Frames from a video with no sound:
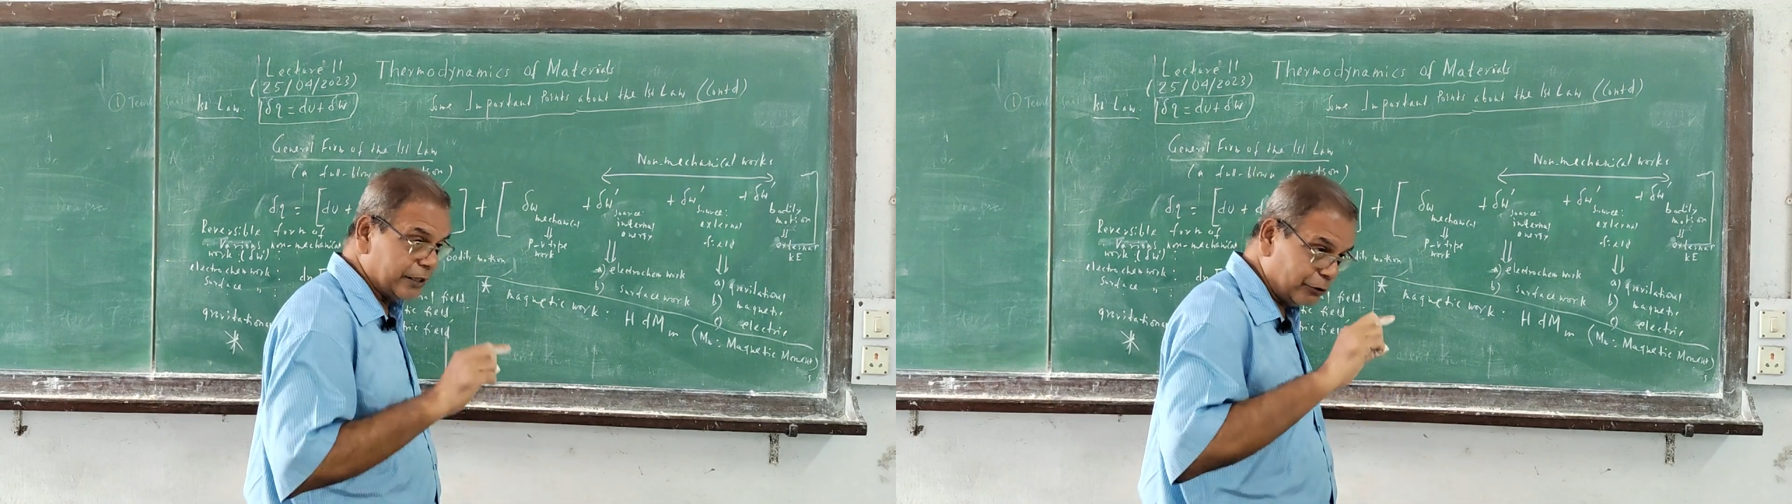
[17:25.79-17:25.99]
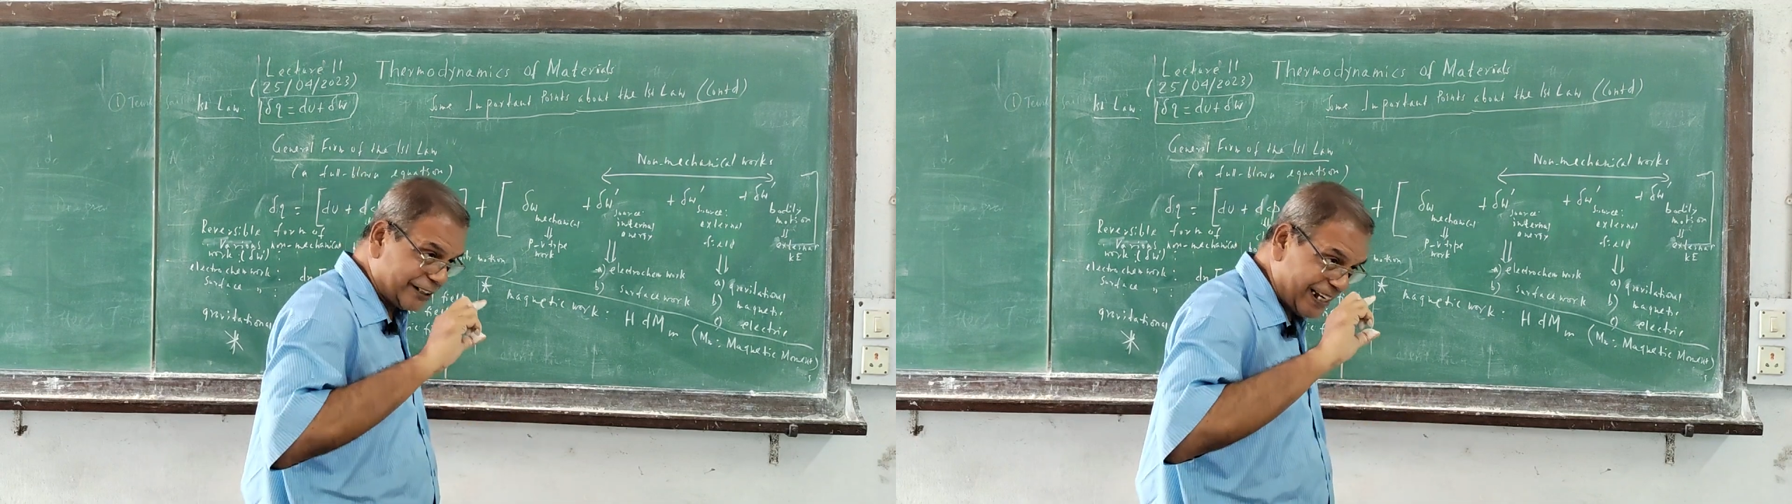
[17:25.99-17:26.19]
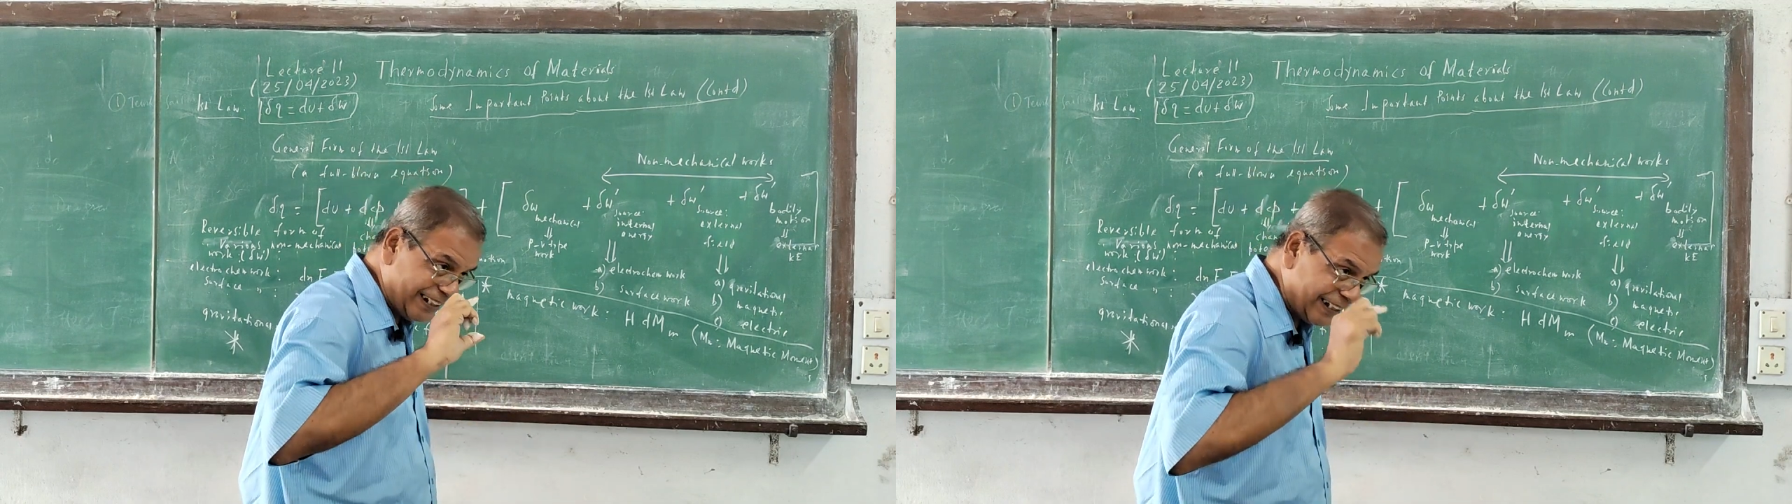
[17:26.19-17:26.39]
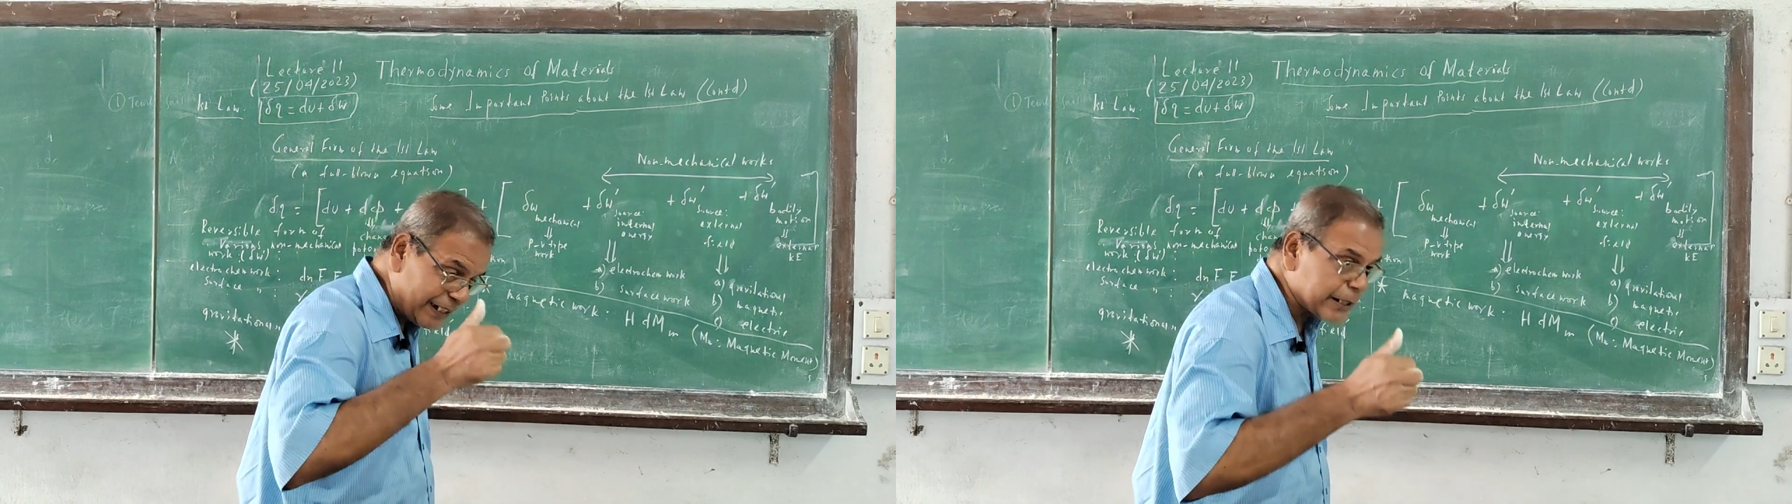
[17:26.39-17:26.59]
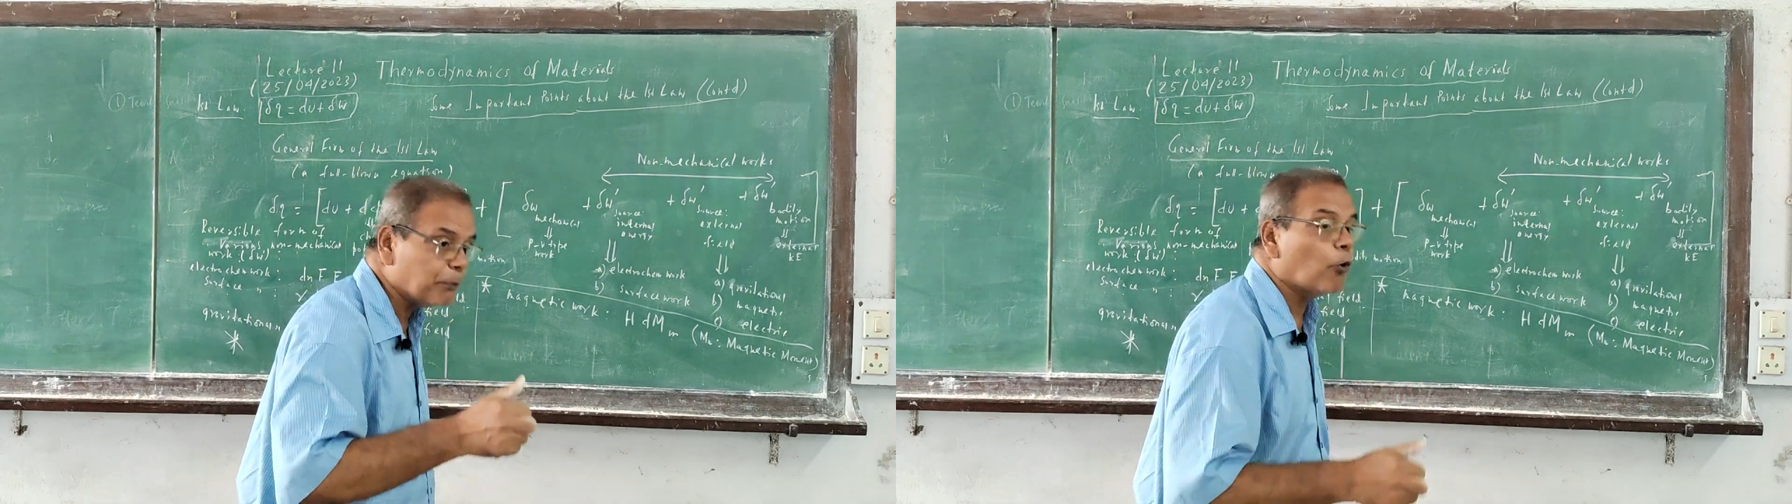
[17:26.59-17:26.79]
You
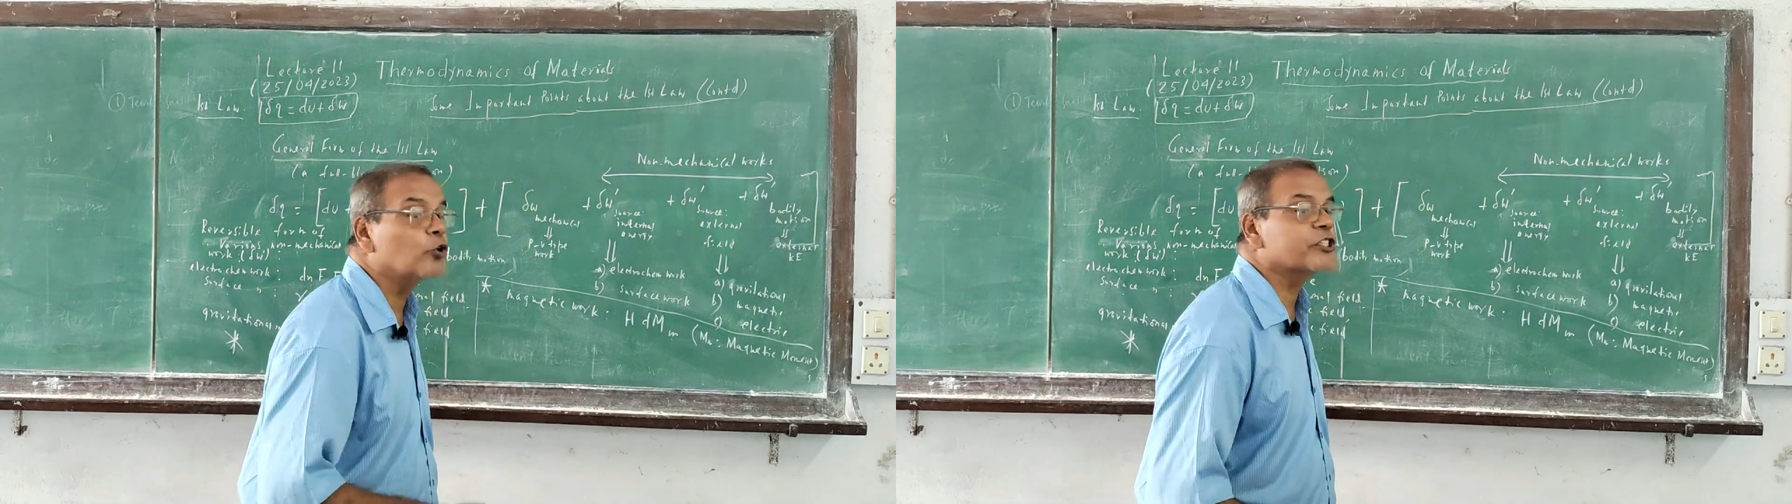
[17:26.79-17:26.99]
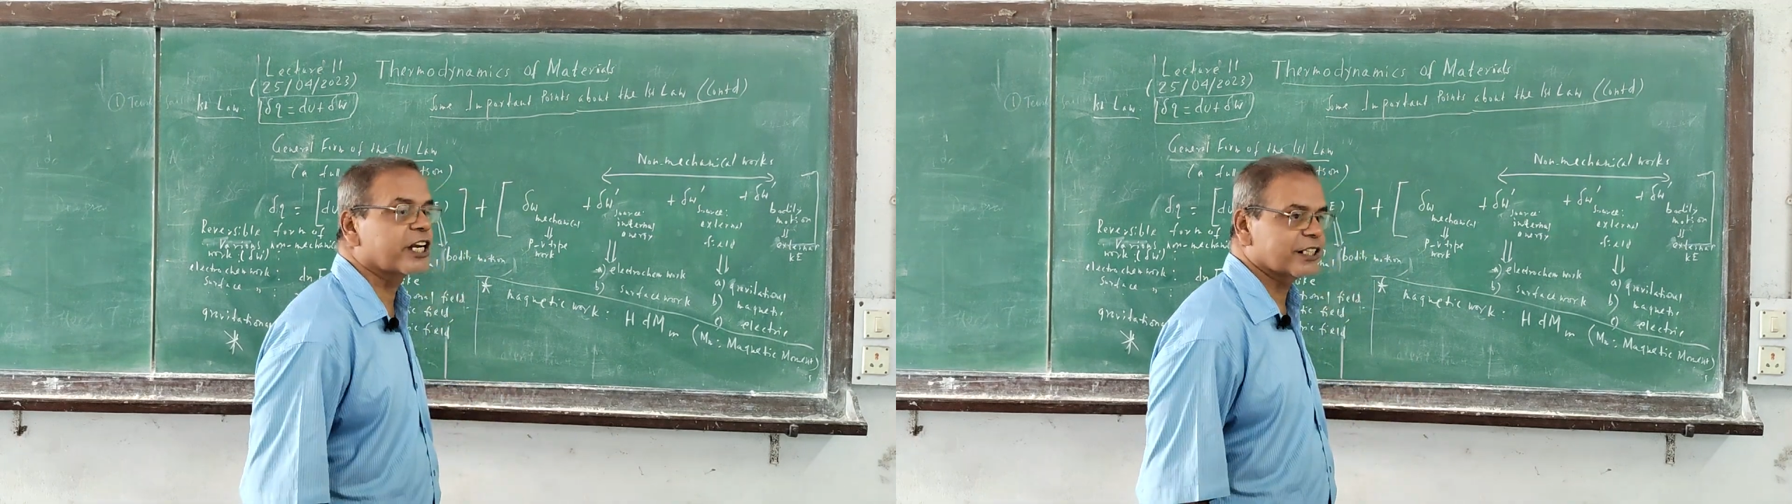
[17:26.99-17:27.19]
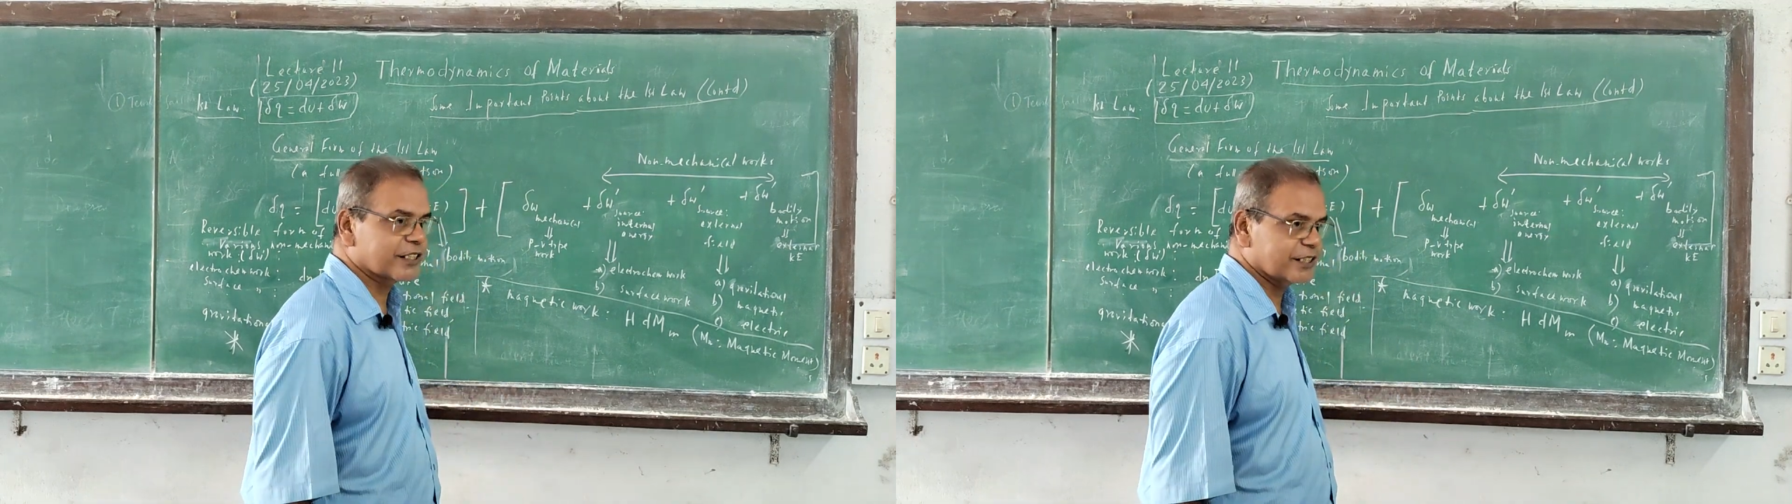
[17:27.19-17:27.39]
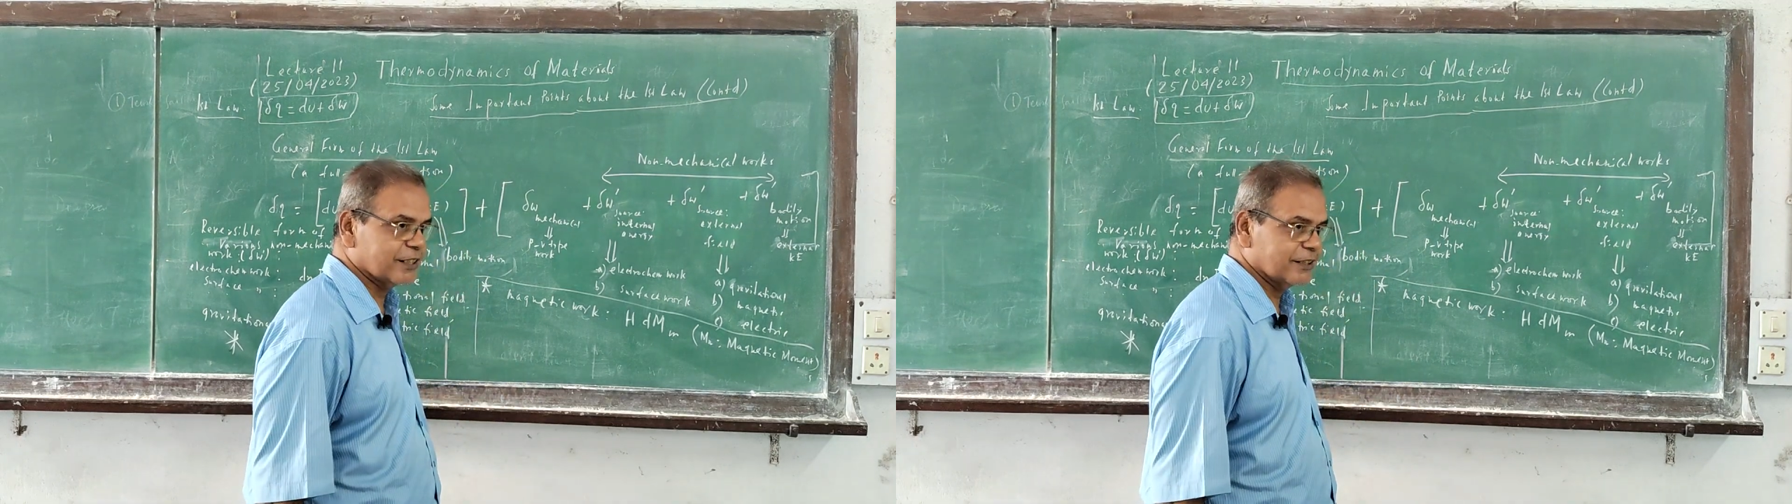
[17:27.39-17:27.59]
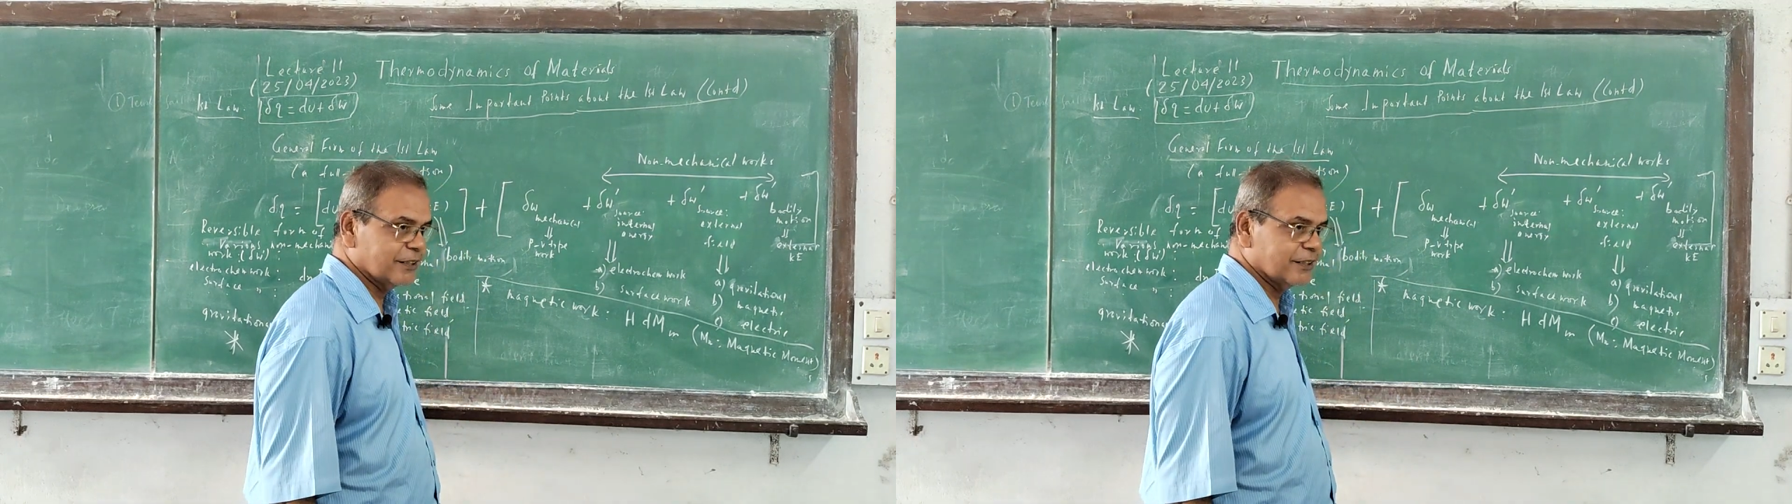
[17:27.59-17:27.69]
increase the pole strength.